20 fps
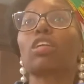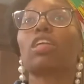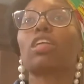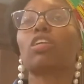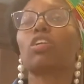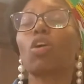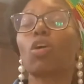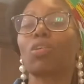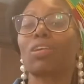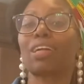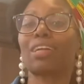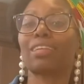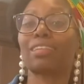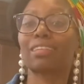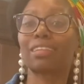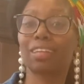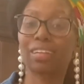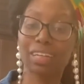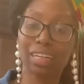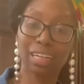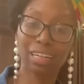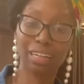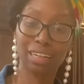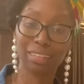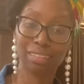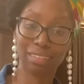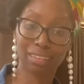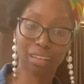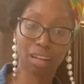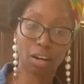know that it's cleaning
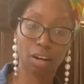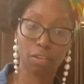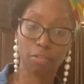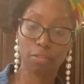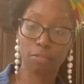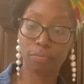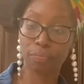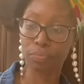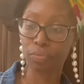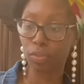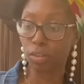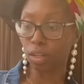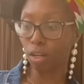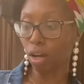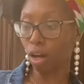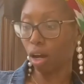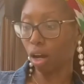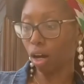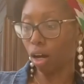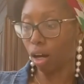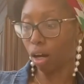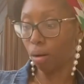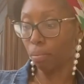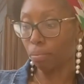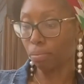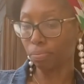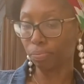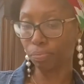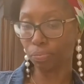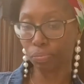stuff.
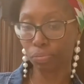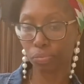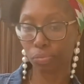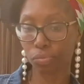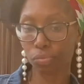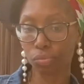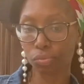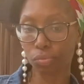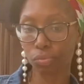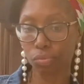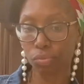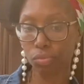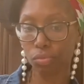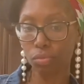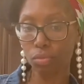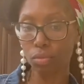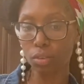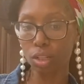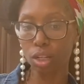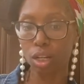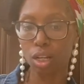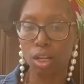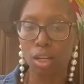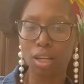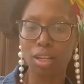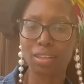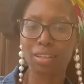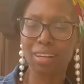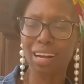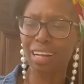
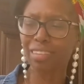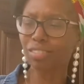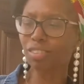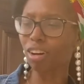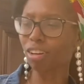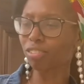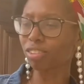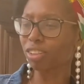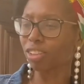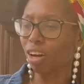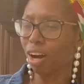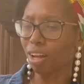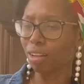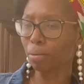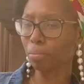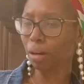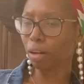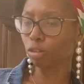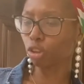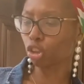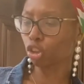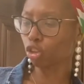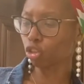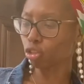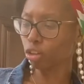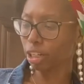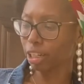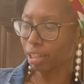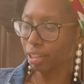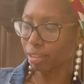Did I talk to y'all about
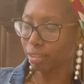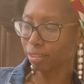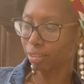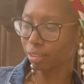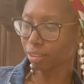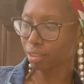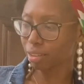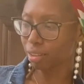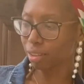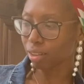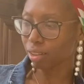streaks?